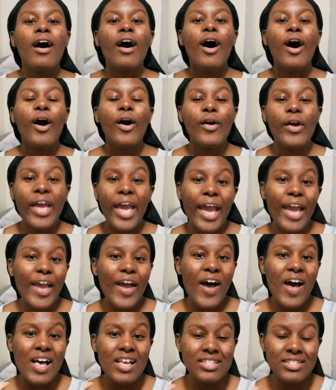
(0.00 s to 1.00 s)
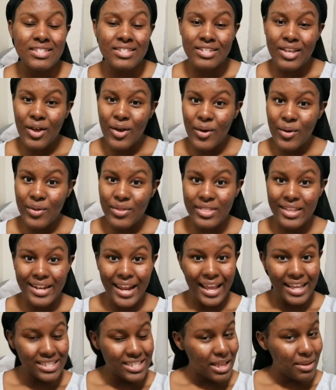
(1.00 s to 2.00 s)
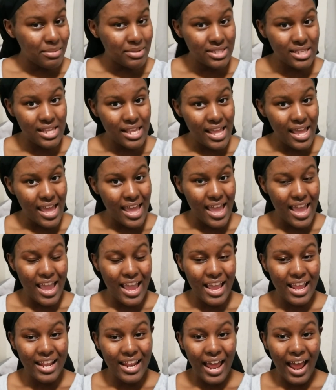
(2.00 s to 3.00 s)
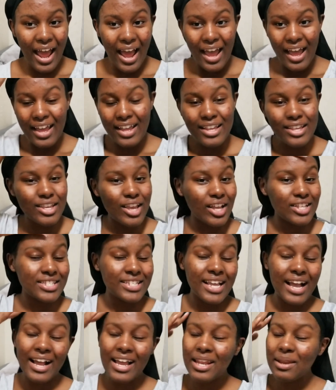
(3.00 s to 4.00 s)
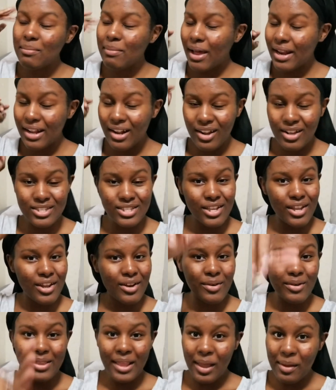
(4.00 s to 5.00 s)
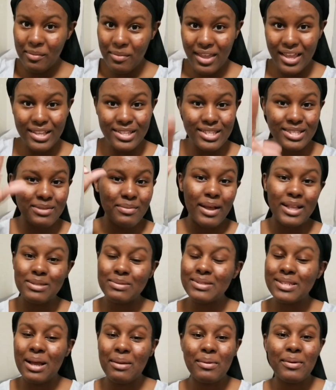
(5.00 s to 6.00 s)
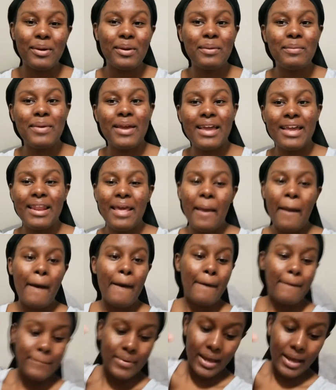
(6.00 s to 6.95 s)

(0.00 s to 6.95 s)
Okay y'all, so the day is coming to the end. Y'all see I got the button on, so y'all know what that means. It's about to be time to go to bed, but